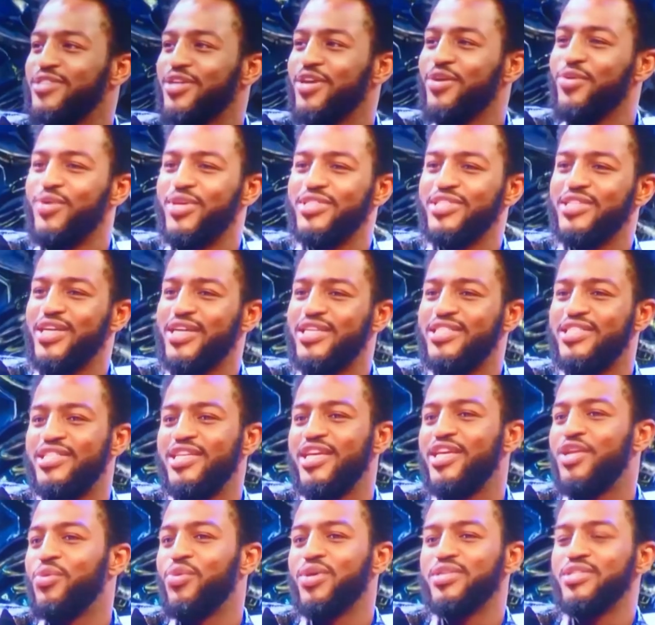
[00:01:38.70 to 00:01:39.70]
So it wasn't a
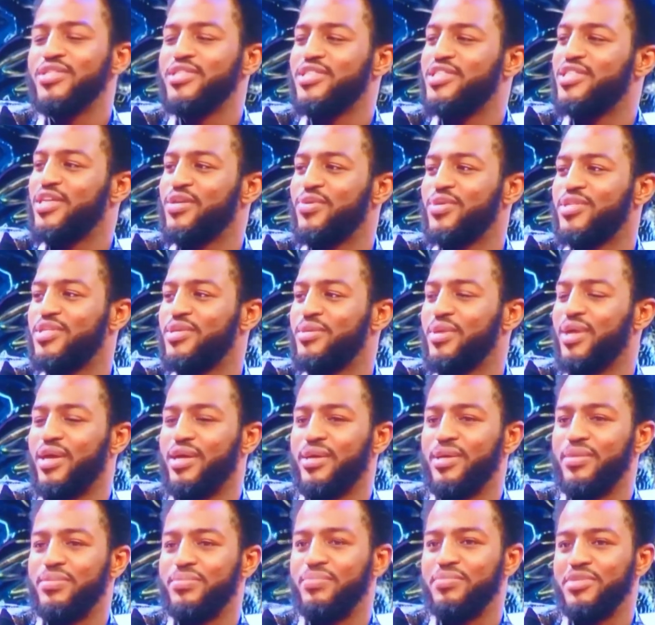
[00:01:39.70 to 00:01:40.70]
shade. It
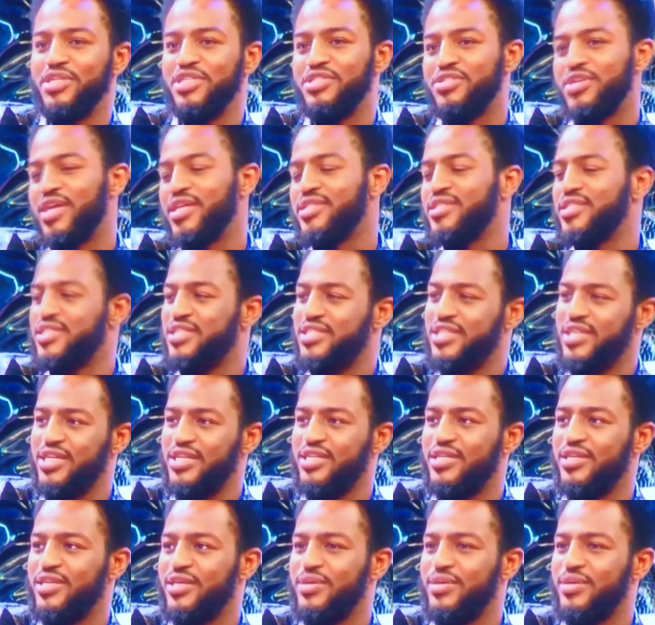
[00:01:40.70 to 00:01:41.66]
wasn't me trying to shade